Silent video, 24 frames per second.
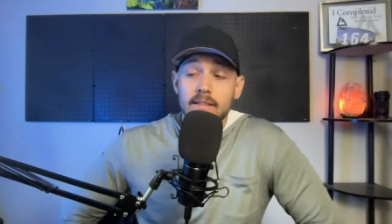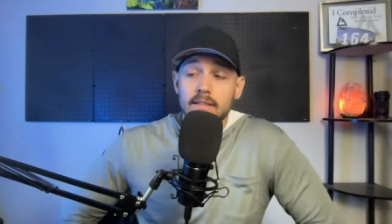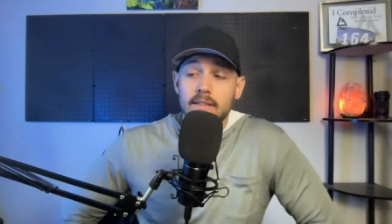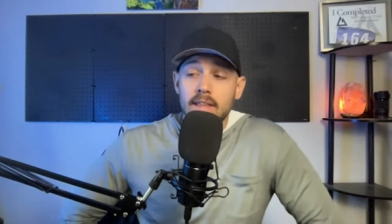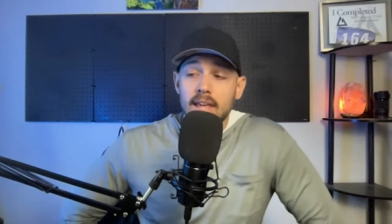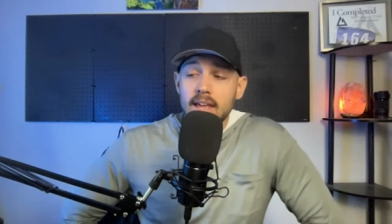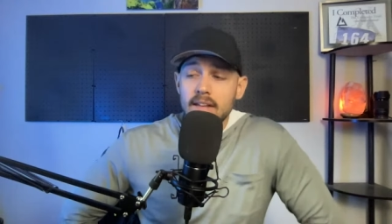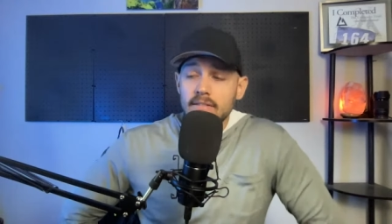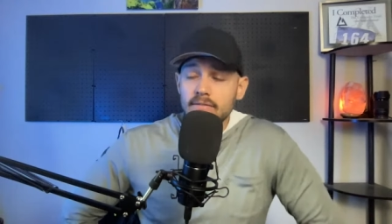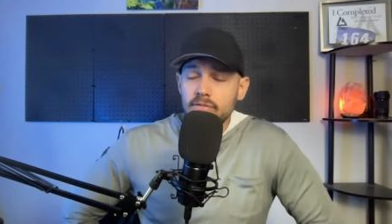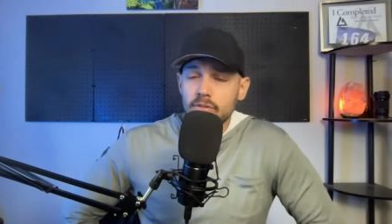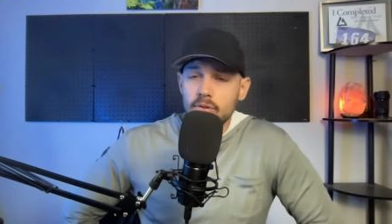the
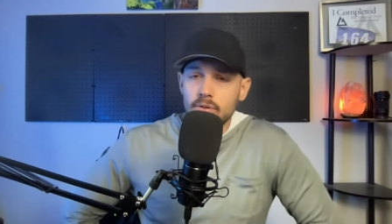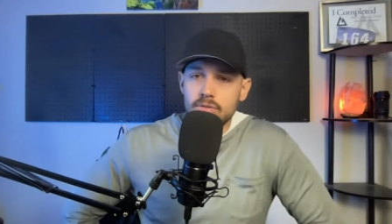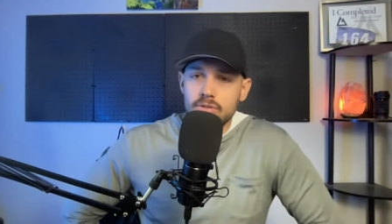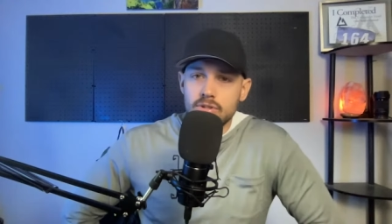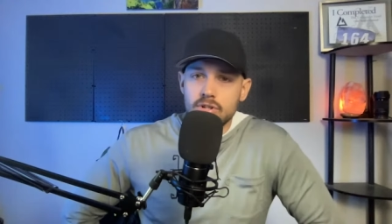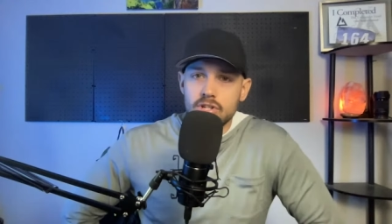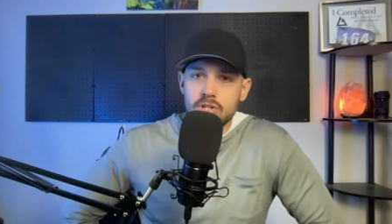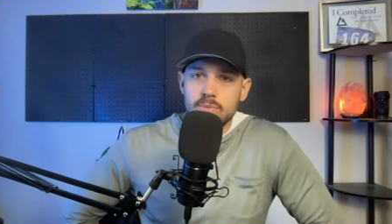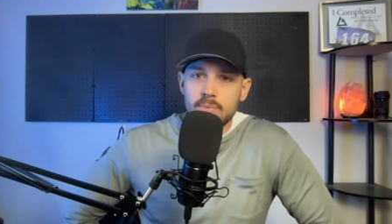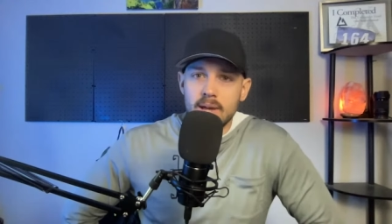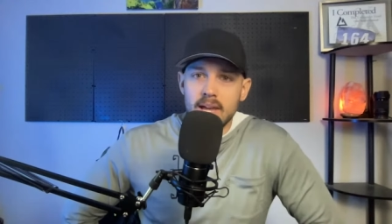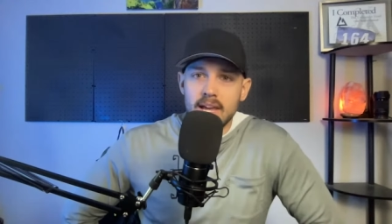influencer
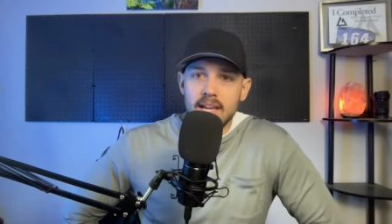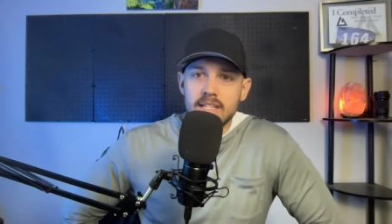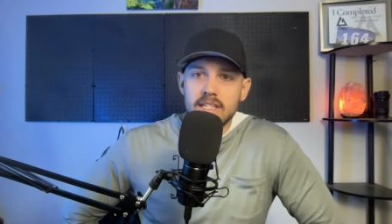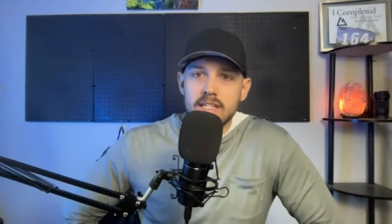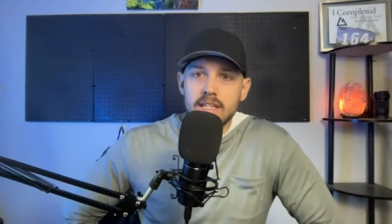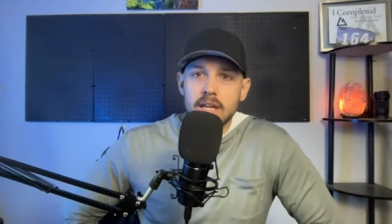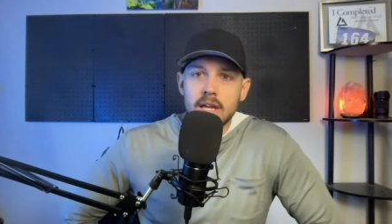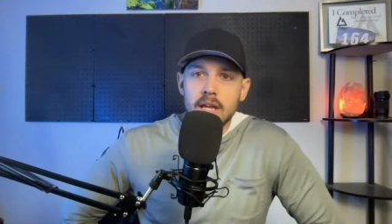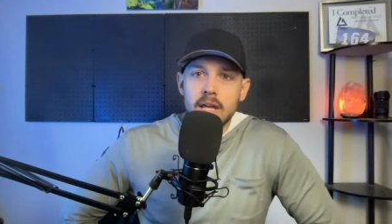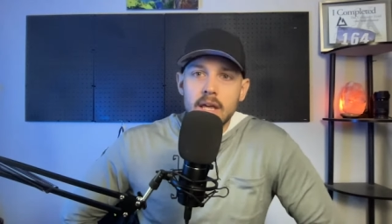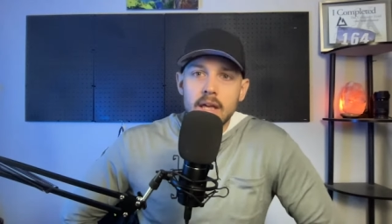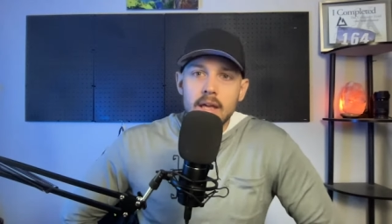space
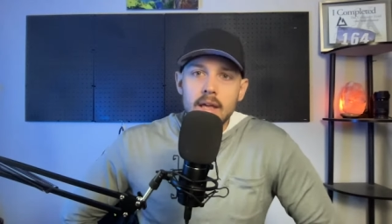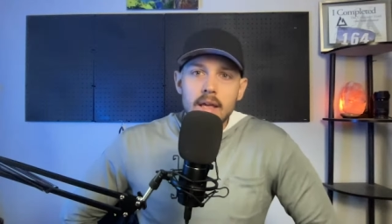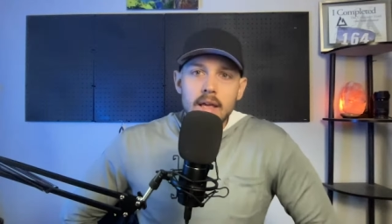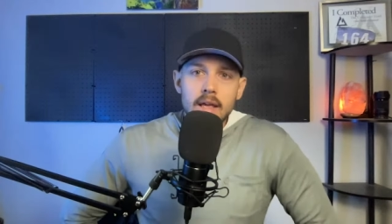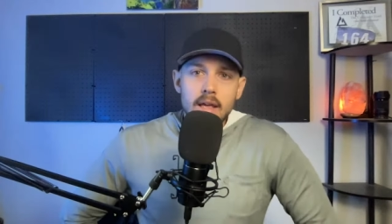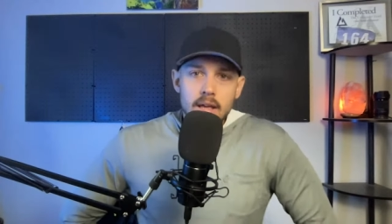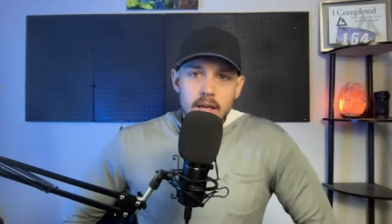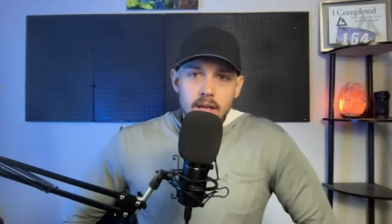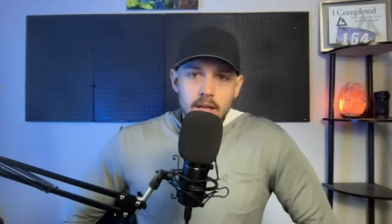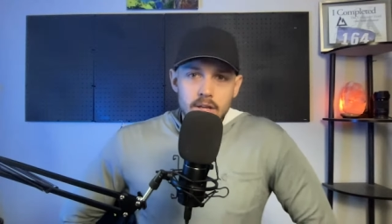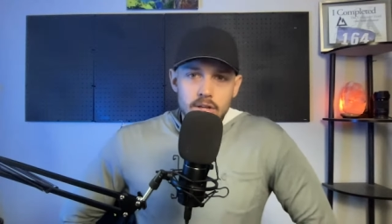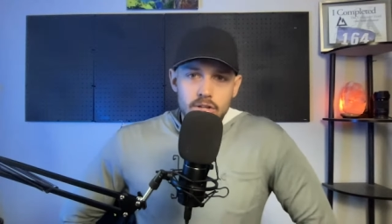
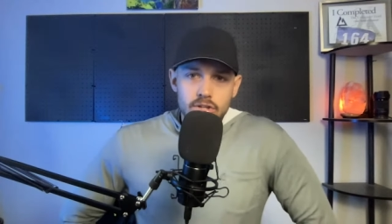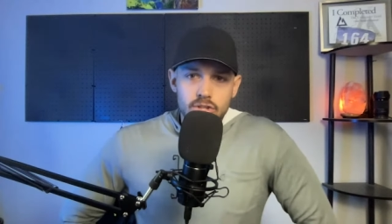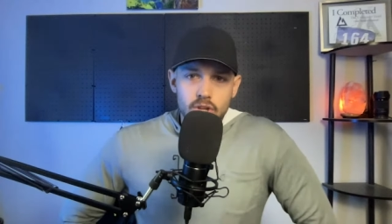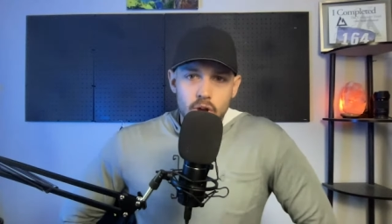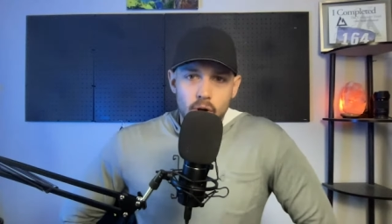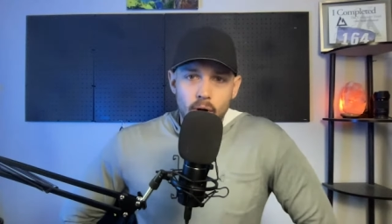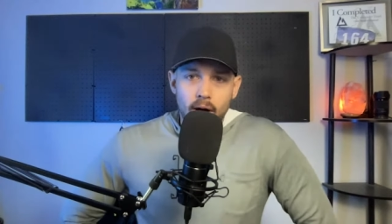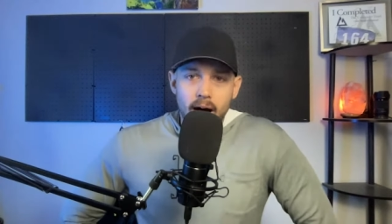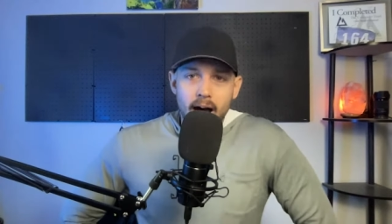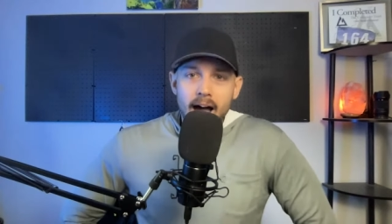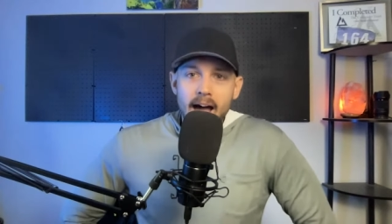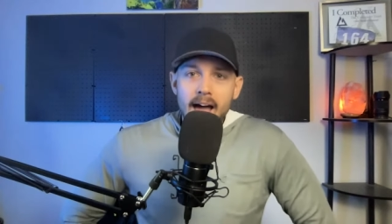
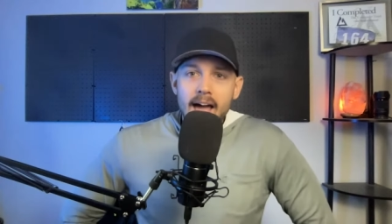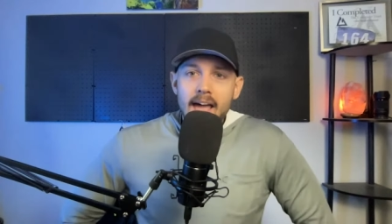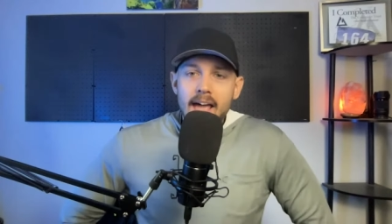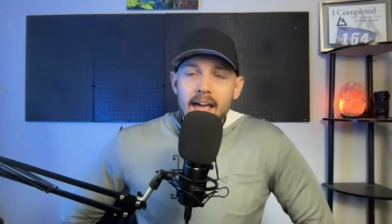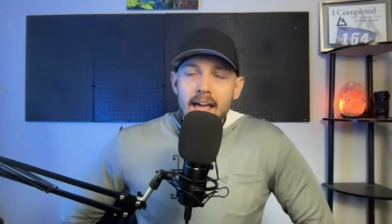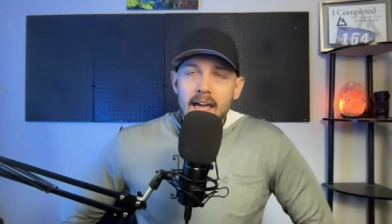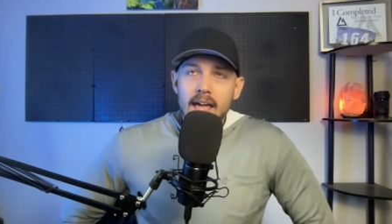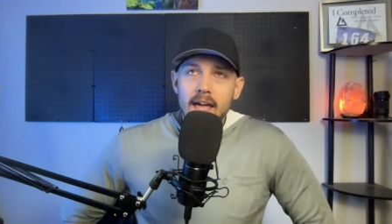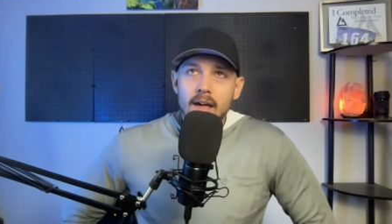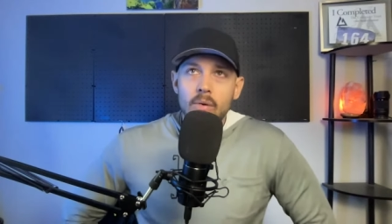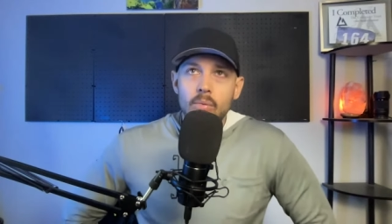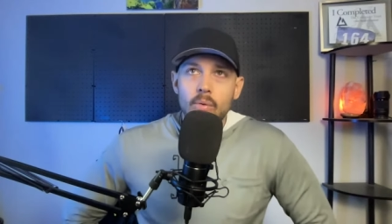so i
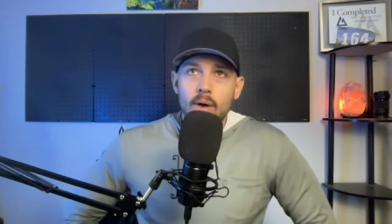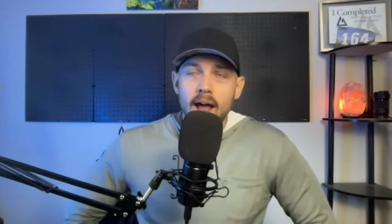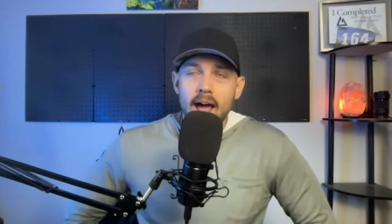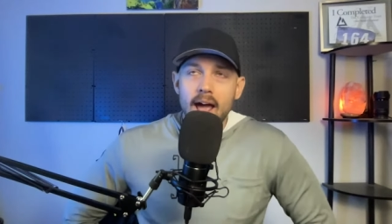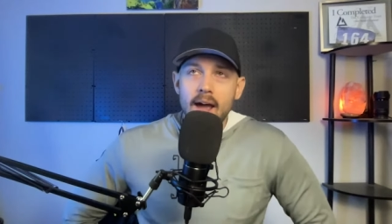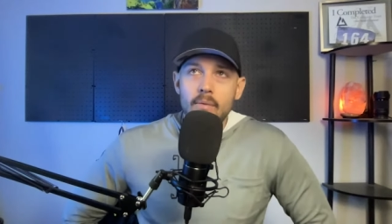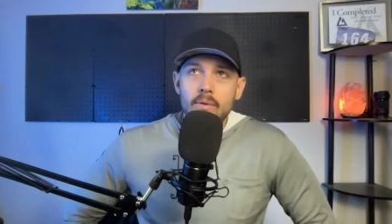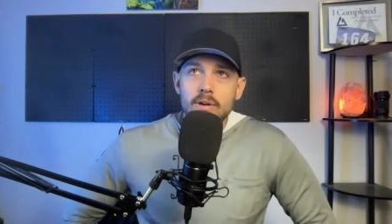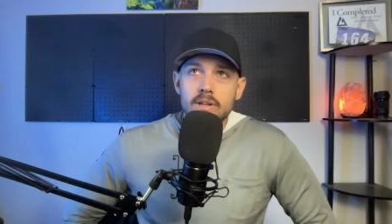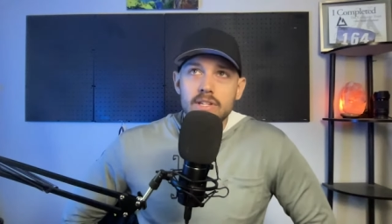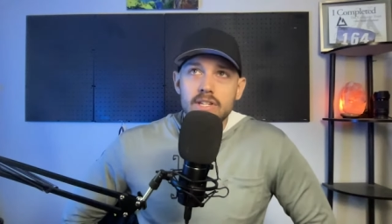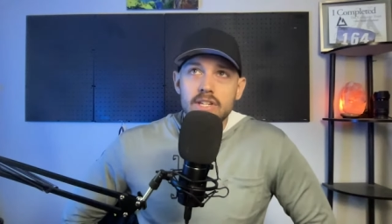when i
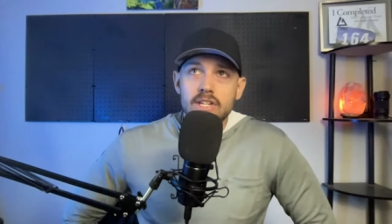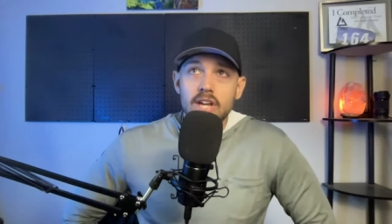was